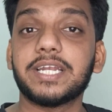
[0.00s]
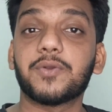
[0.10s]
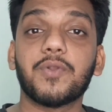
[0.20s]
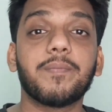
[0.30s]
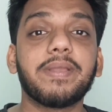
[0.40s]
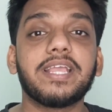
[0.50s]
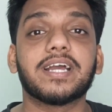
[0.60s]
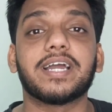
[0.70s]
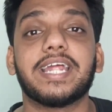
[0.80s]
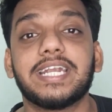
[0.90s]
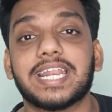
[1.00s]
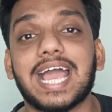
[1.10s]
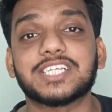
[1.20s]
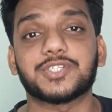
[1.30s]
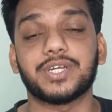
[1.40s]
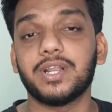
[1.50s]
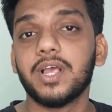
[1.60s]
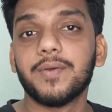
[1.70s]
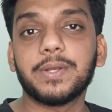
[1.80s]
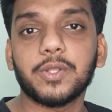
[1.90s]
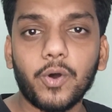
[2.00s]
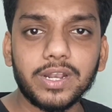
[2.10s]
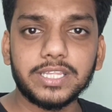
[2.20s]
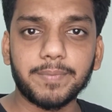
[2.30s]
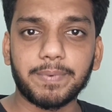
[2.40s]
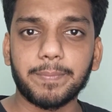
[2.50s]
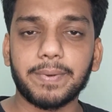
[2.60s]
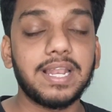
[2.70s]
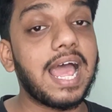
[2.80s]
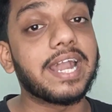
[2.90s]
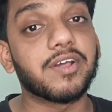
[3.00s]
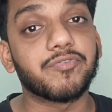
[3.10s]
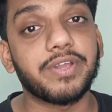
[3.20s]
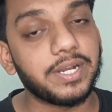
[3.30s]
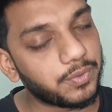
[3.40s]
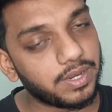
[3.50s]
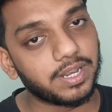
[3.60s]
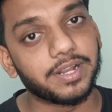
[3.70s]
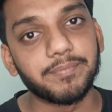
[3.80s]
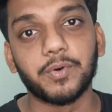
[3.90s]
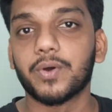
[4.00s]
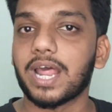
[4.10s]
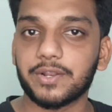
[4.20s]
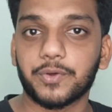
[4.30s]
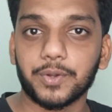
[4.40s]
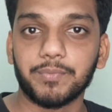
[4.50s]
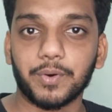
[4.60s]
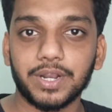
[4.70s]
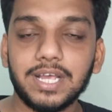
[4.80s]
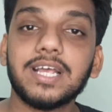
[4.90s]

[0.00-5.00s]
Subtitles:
and it will be an interaction with all other people and a way to learn more and grow more.